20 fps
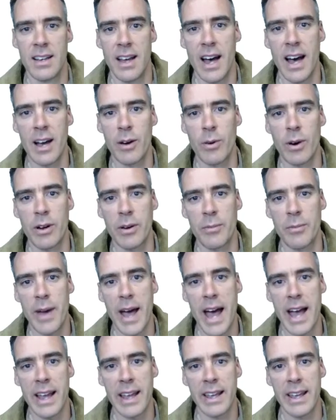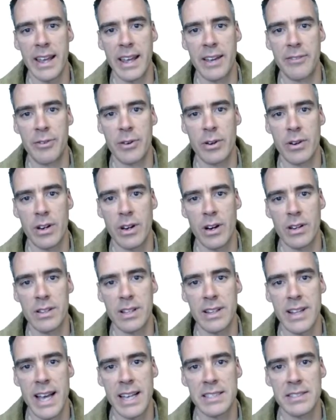Hi, welcome back. If you recall in
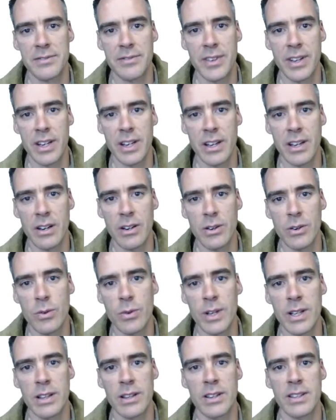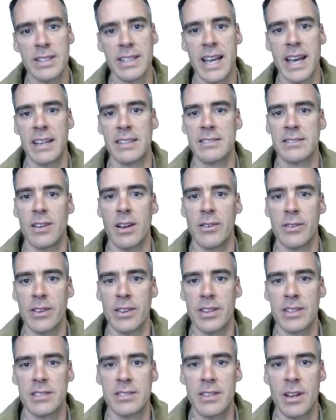the last video, we looked at
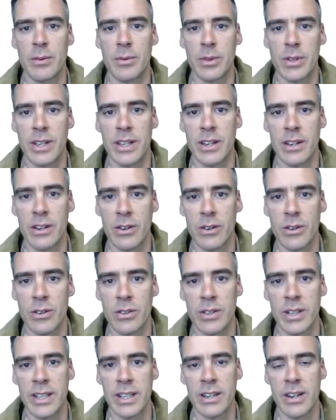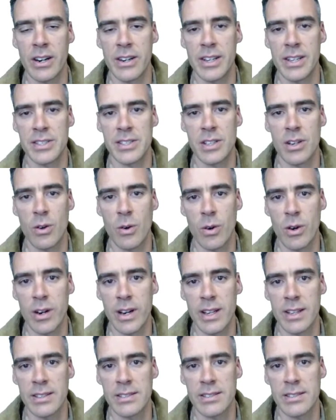solving this double integral in Cartesian
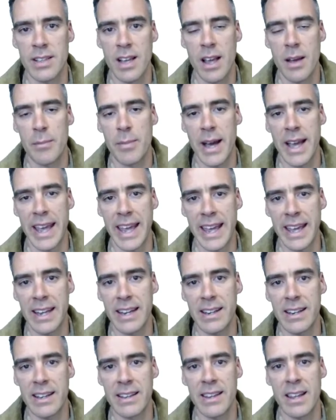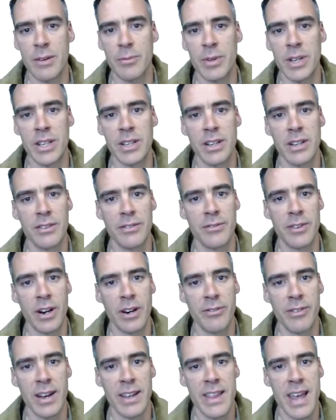coordinates by hand, and then we
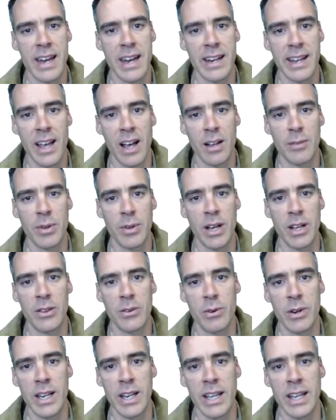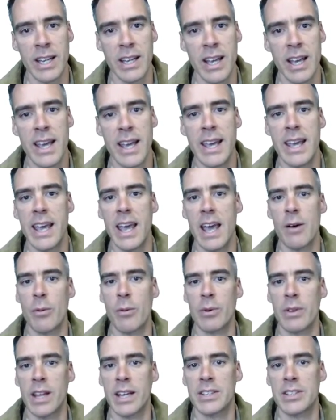verified that in CalcPlot3D. And what
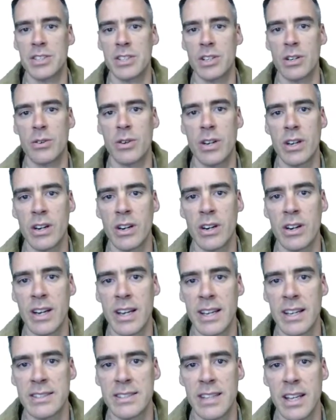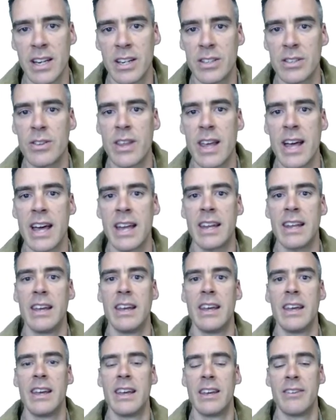we'd like to show here is how to do that,
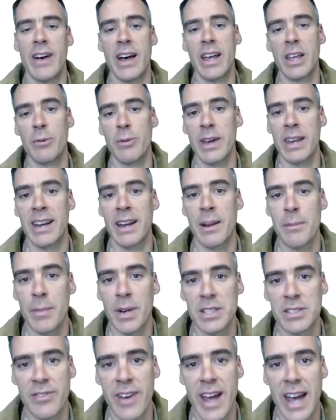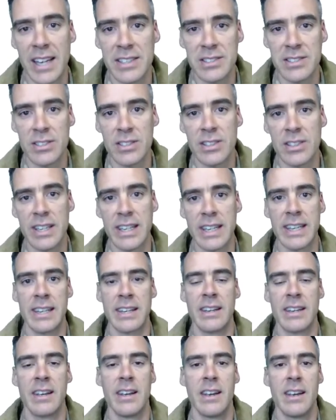evaluated it much faster
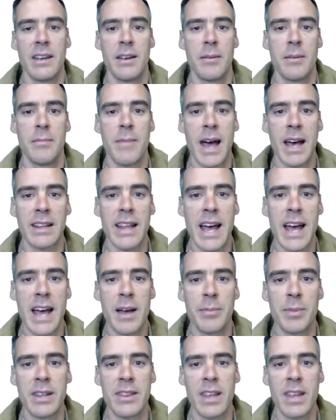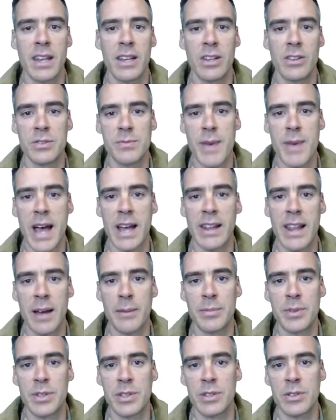in MATLAB, and then use
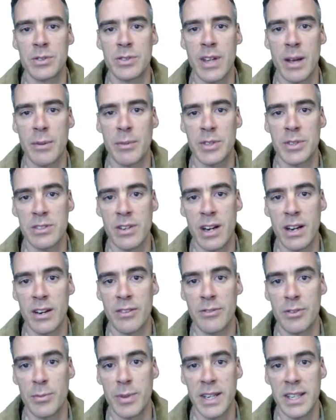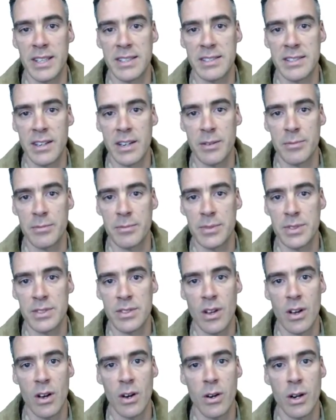MATLAB to demonstrate Fubini's theorem.
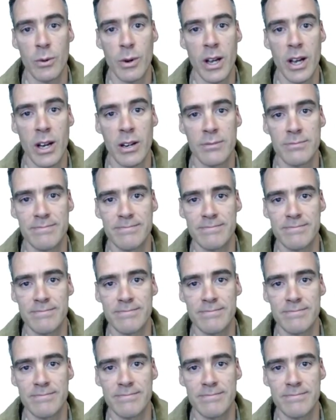So here we go.